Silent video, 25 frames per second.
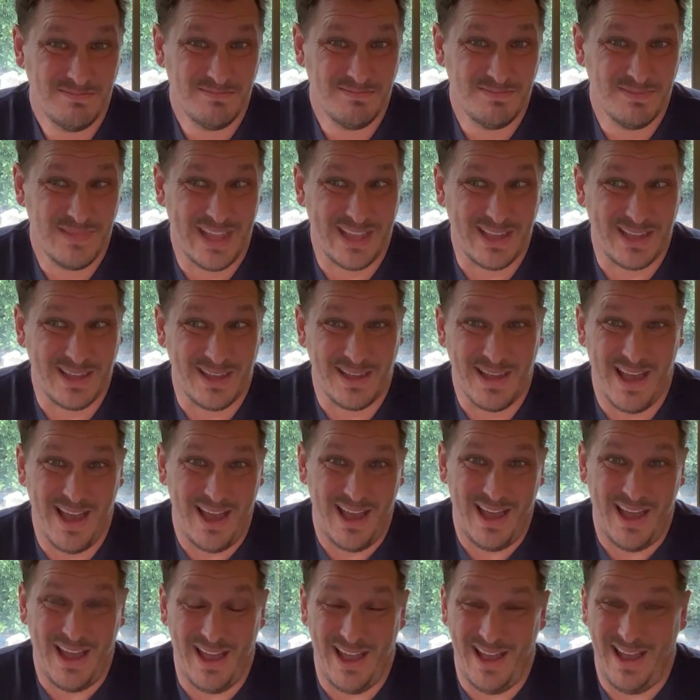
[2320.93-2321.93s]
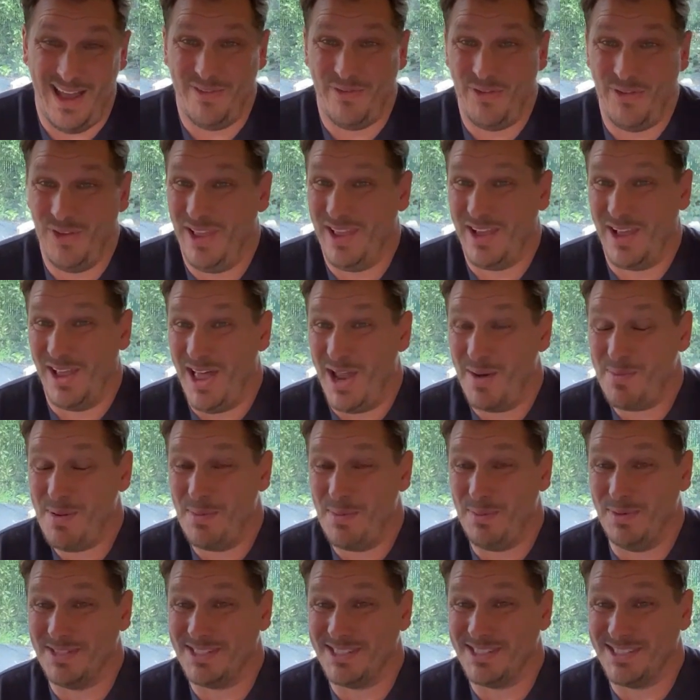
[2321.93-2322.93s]
Like, I feel like a lot of
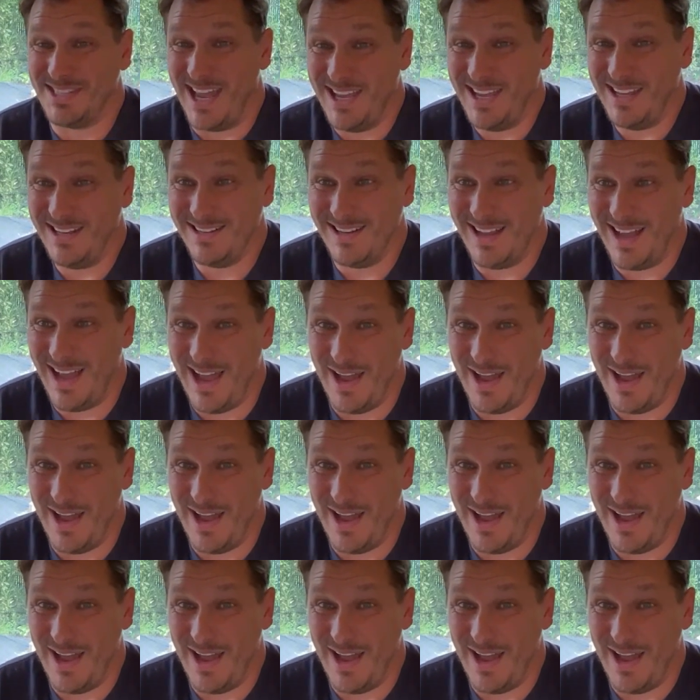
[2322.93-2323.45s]
people say it.